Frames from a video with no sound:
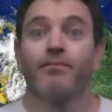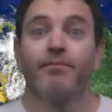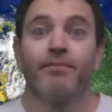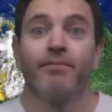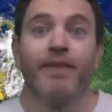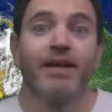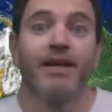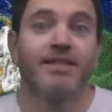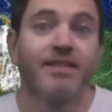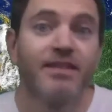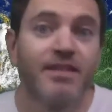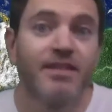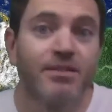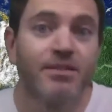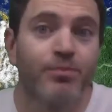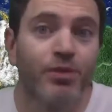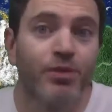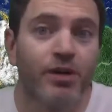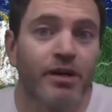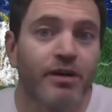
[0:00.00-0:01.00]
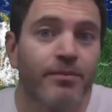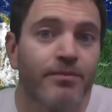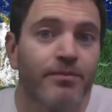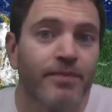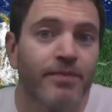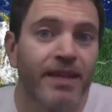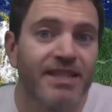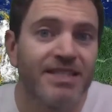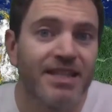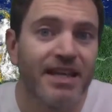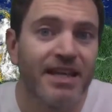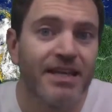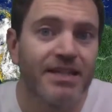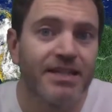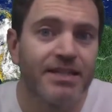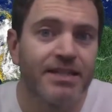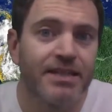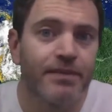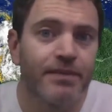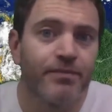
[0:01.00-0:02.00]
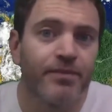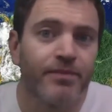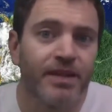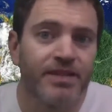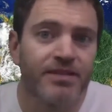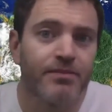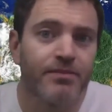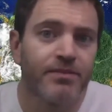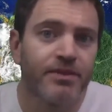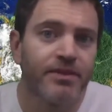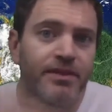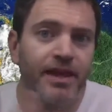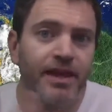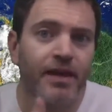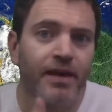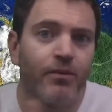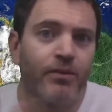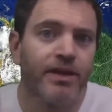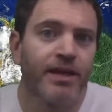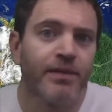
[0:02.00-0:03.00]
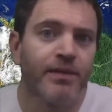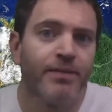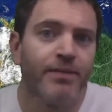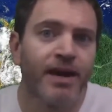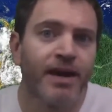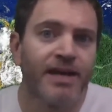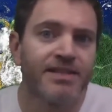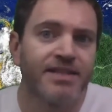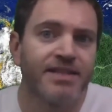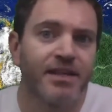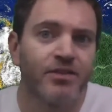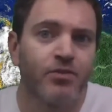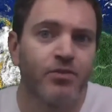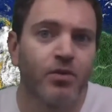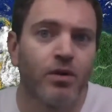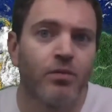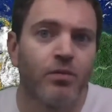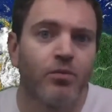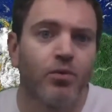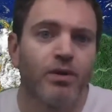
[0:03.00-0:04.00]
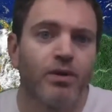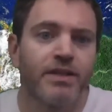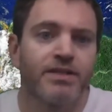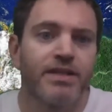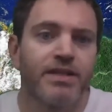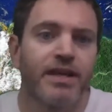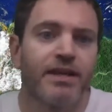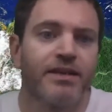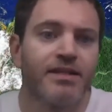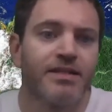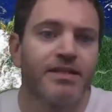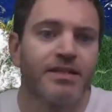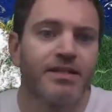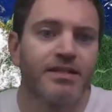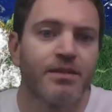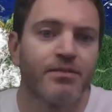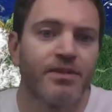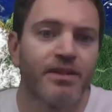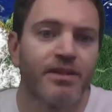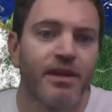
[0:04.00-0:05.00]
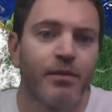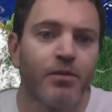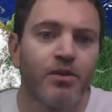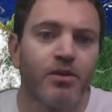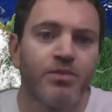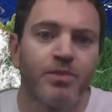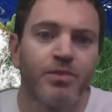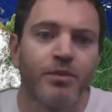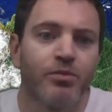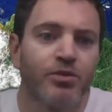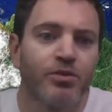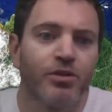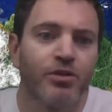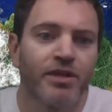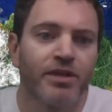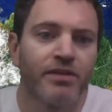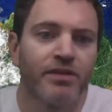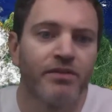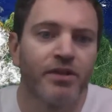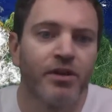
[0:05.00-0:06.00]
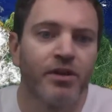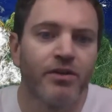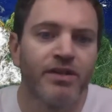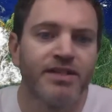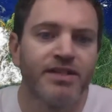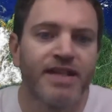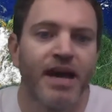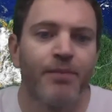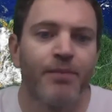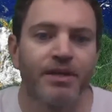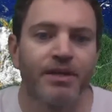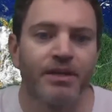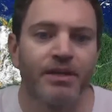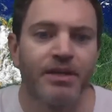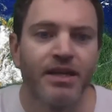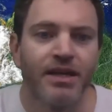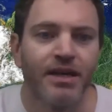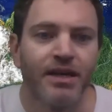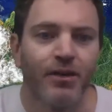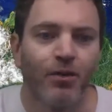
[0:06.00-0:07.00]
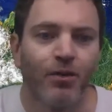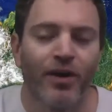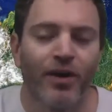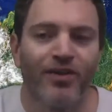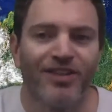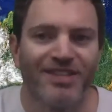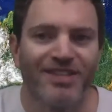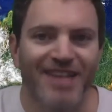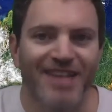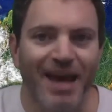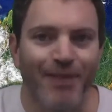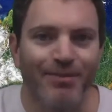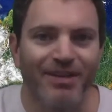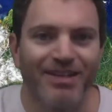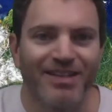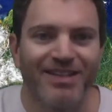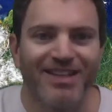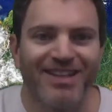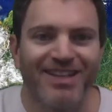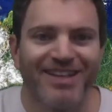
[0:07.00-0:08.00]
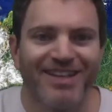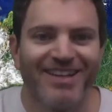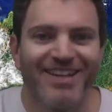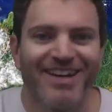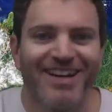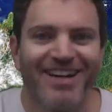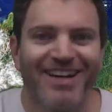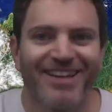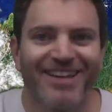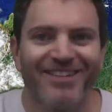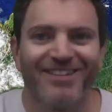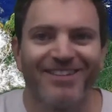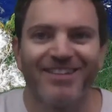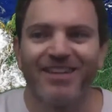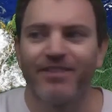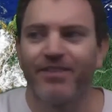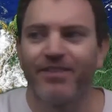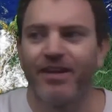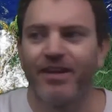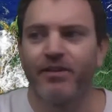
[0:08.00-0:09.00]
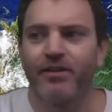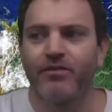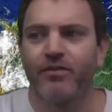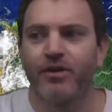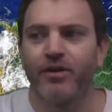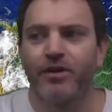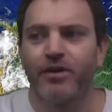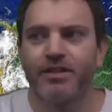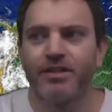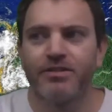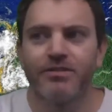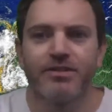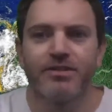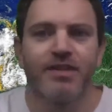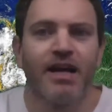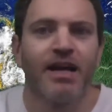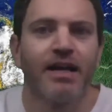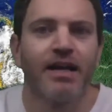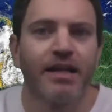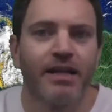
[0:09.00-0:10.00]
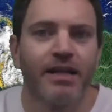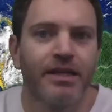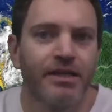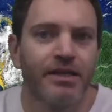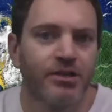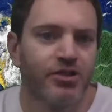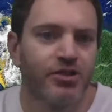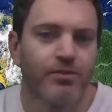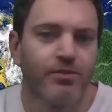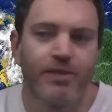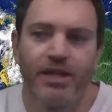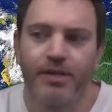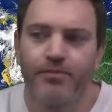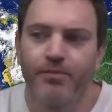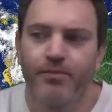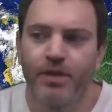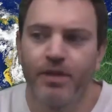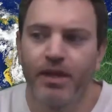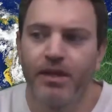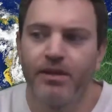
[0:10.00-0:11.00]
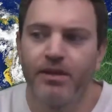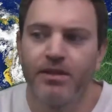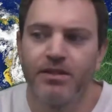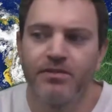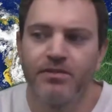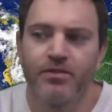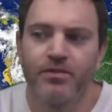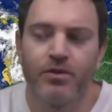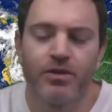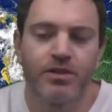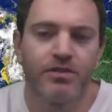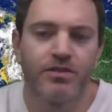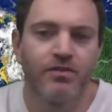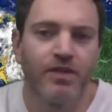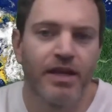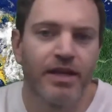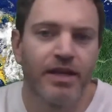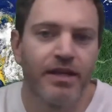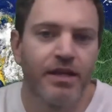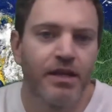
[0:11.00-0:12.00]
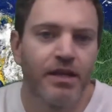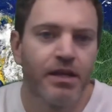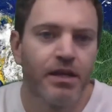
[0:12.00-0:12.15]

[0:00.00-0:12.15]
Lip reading: That's in this book. That's legacy. That's something that we get passed down to our boys. And this is something that most people don't even know this happened, where this happened. A little cliffhanger for you. This was not in Germany. Okay, these folks fled